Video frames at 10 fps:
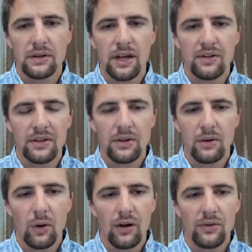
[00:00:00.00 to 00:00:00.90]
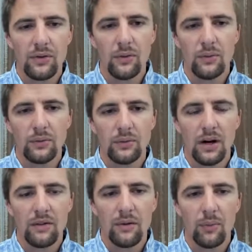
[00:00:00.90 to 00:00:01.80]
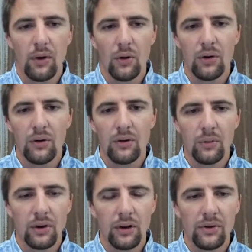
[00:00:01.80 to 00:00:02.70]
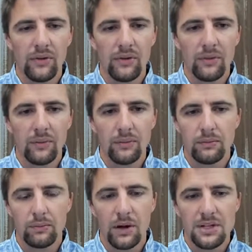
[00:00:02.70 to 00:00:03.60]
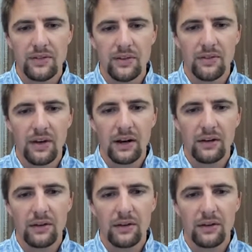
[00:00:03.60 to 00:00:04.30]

They have to eat quite a few of them, though, to really be much of an effect.